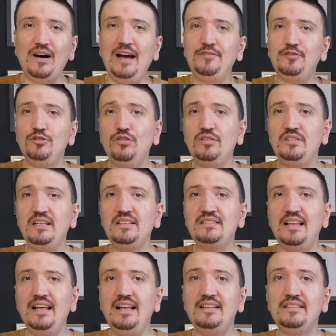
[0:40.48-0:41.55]
I've took this
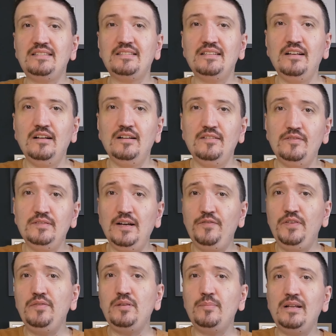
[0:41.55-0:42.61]
lens, the
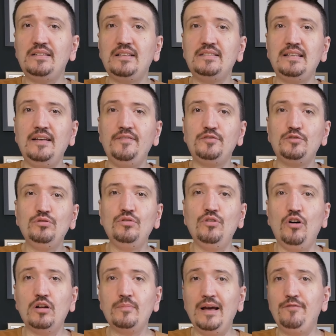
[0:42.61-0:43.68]
50mm
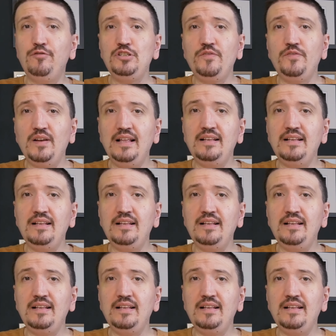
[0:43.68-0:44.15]
f2 on my Fujifilm